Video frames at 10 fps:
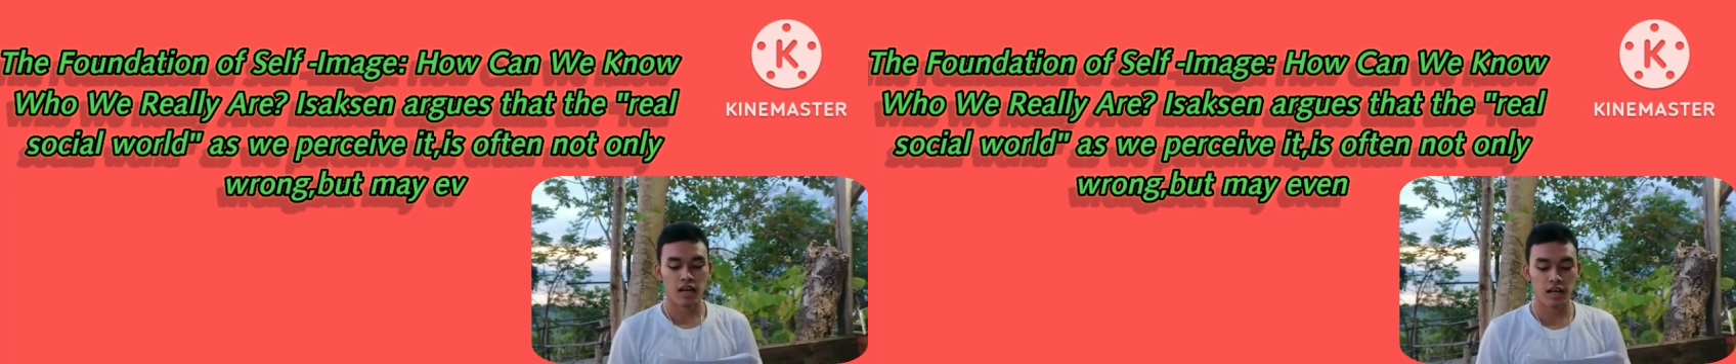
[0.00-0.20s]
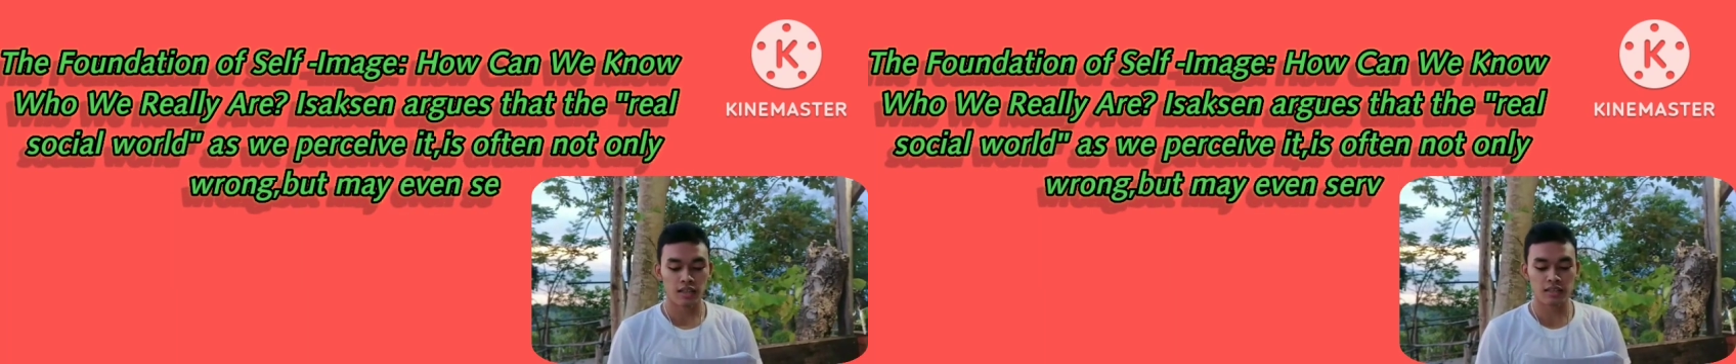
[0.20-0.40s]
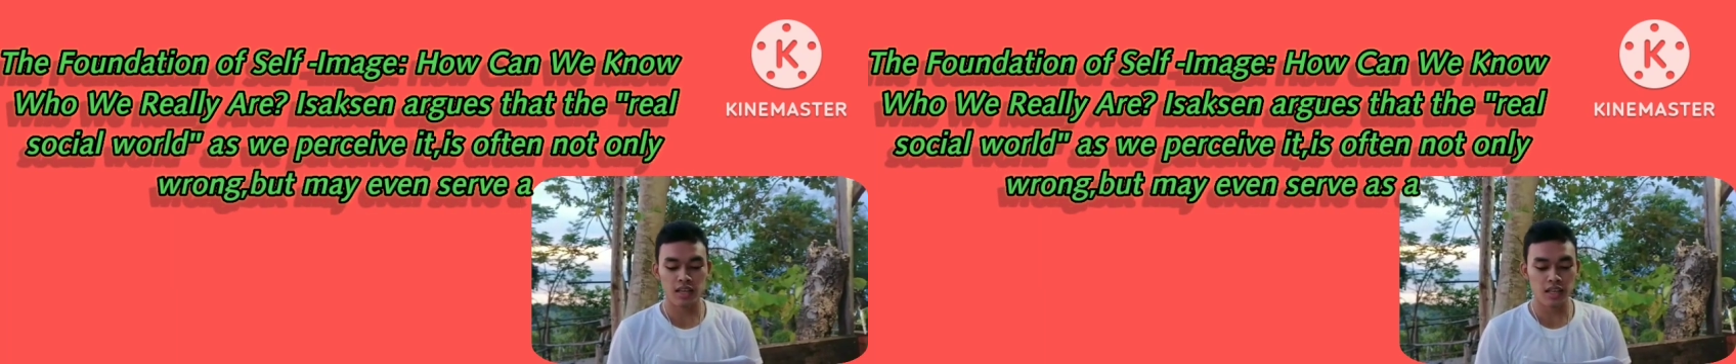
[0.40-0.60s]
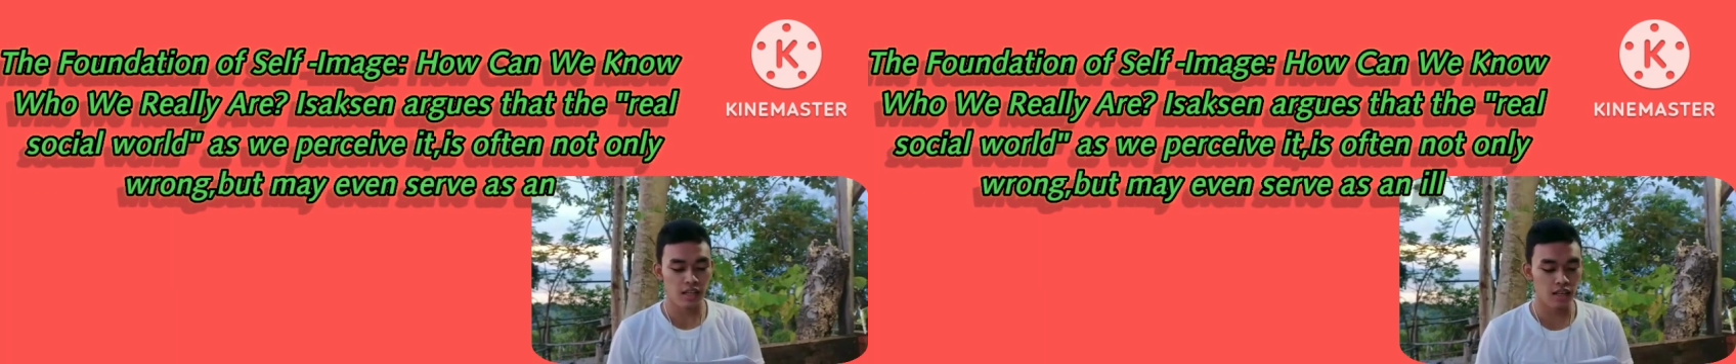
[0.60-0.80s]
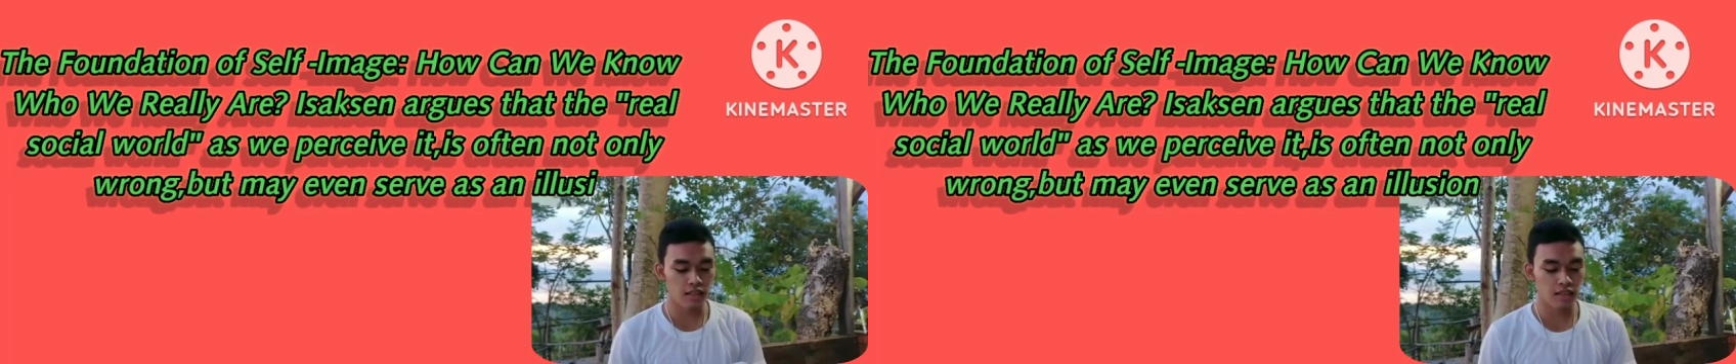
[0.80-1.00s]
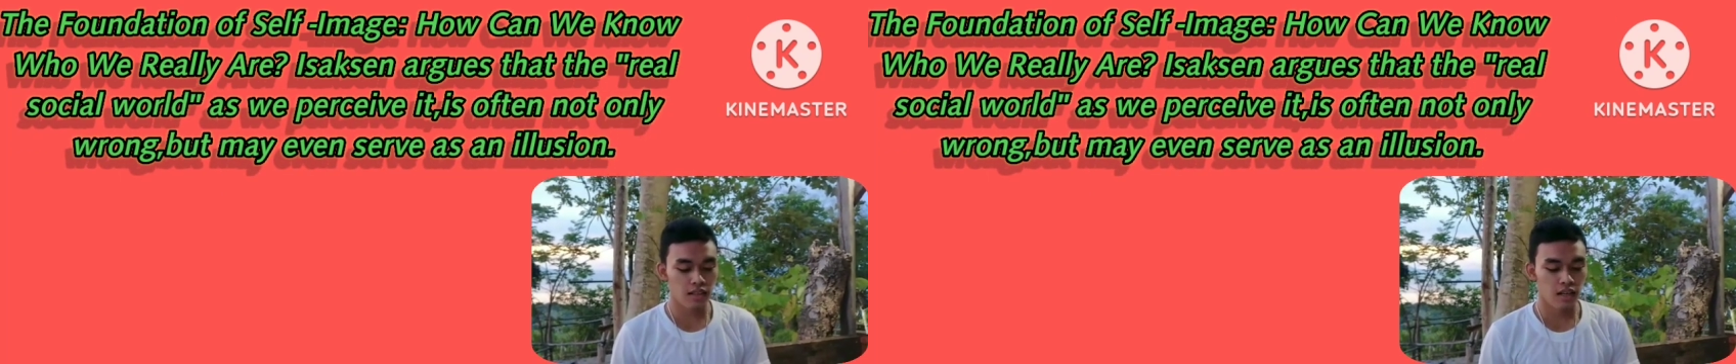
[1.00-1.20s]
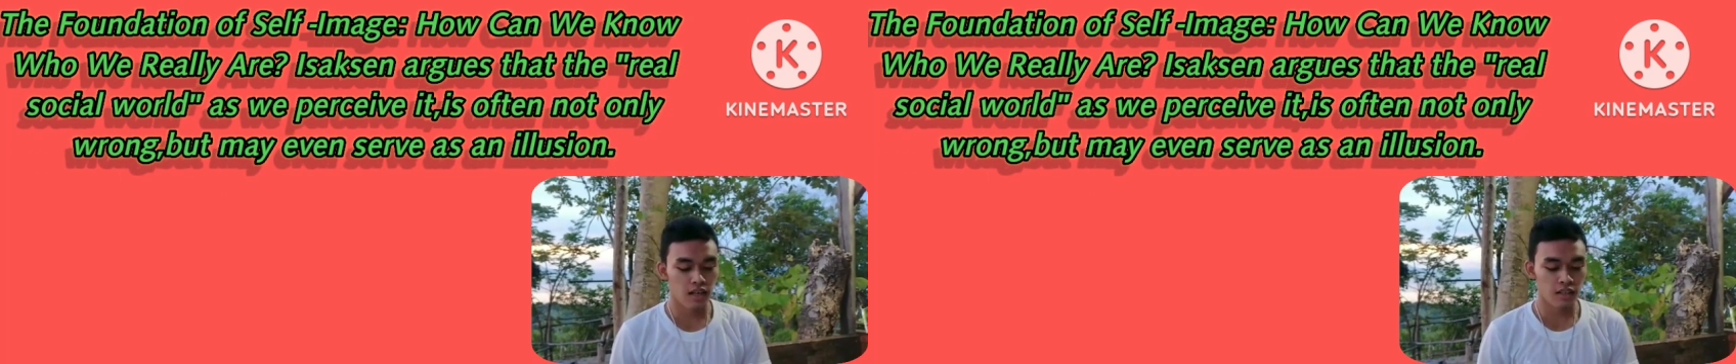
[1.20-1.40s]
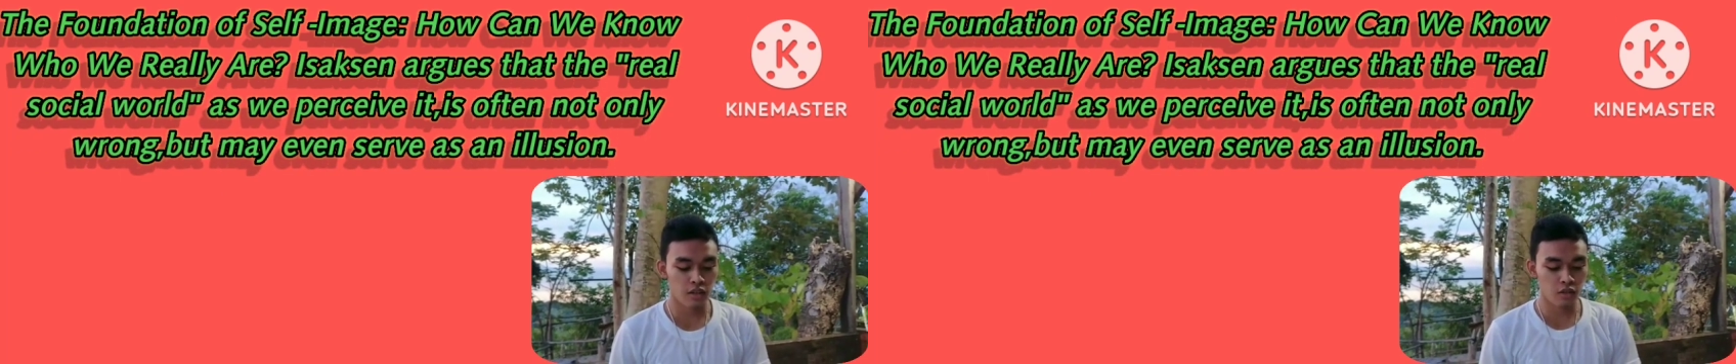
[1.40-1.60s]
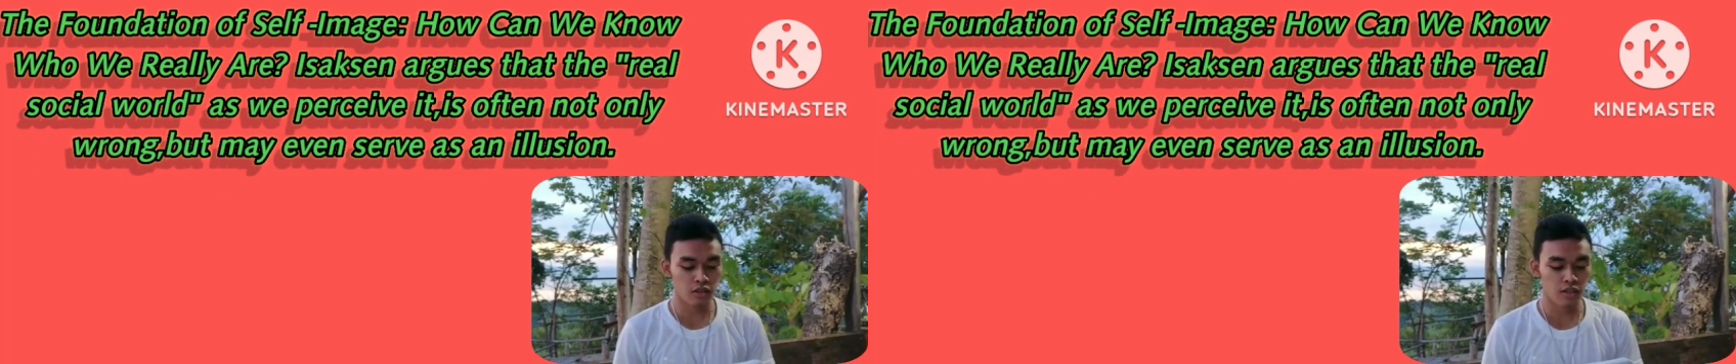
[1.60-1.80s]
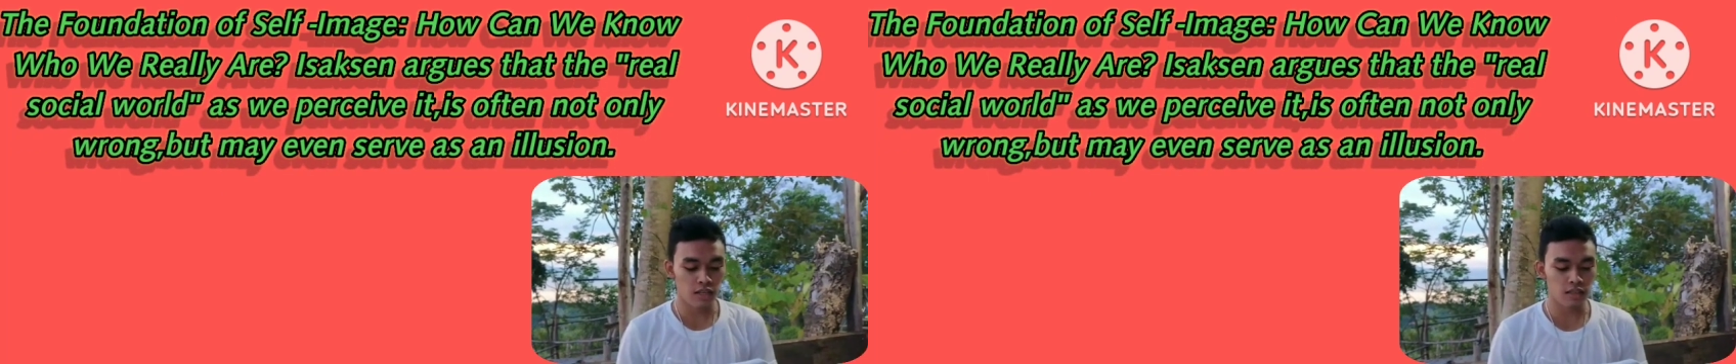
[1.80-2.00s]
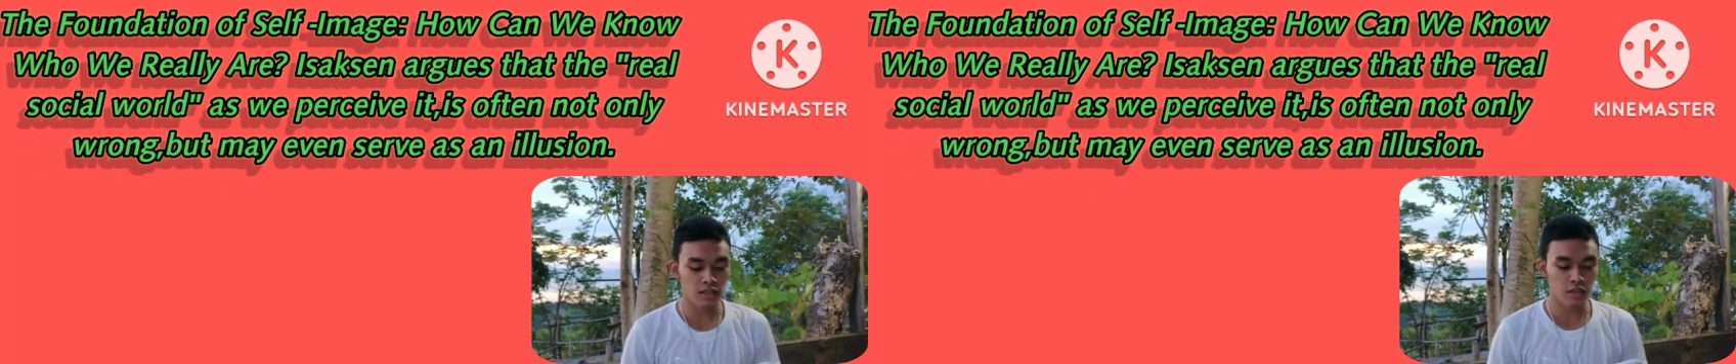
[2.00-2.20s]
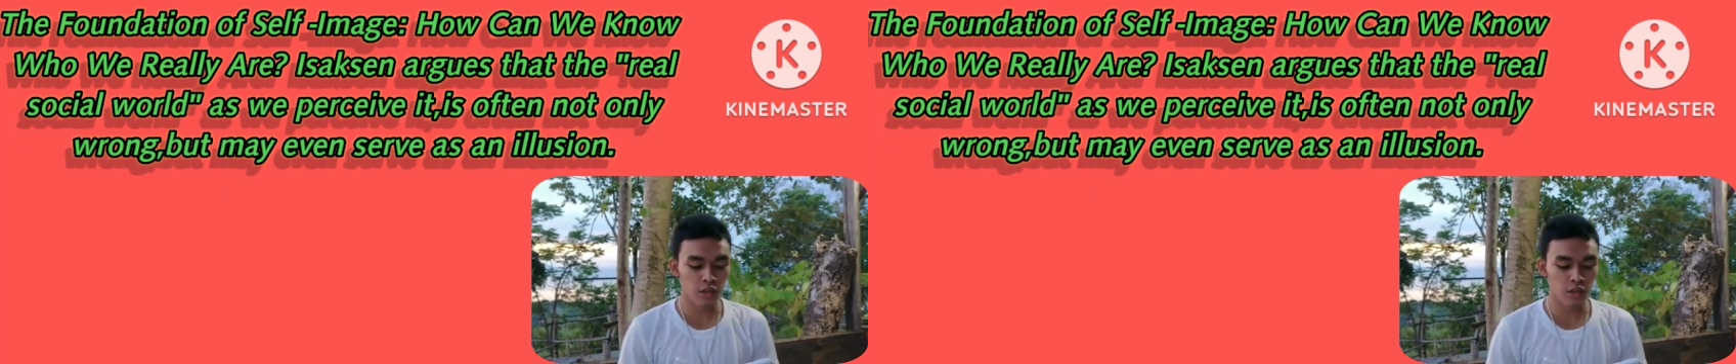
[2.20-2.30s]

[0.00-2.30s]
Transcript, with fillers: Isaiken argues that the